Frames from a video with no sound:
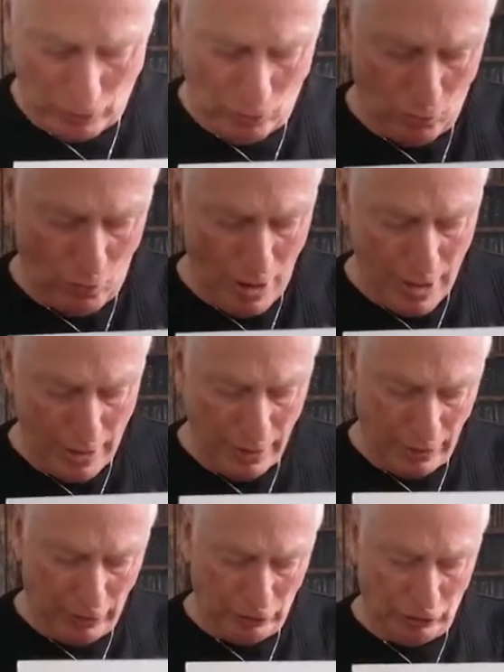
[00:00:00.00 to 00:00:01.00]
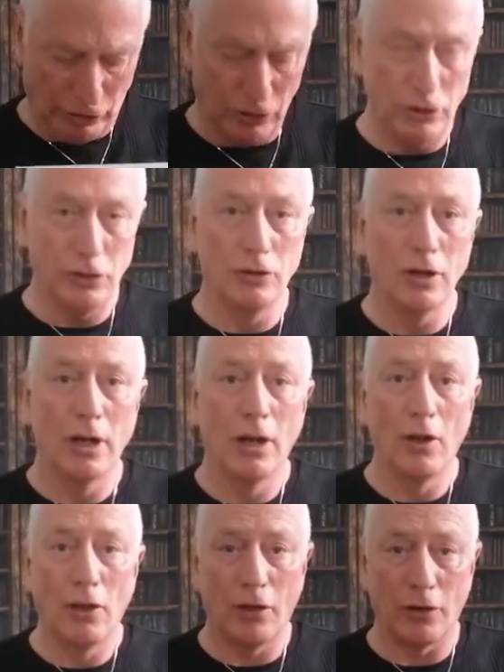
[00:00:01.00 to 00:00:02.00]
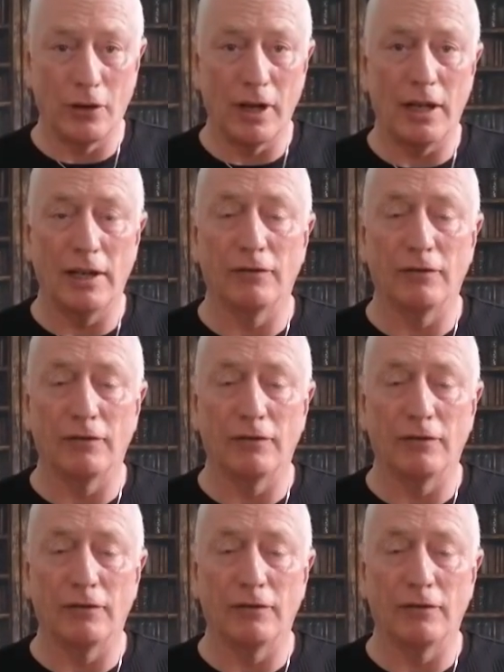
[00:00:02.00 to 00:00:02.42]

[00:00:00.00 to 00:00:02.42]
1, 2, 3.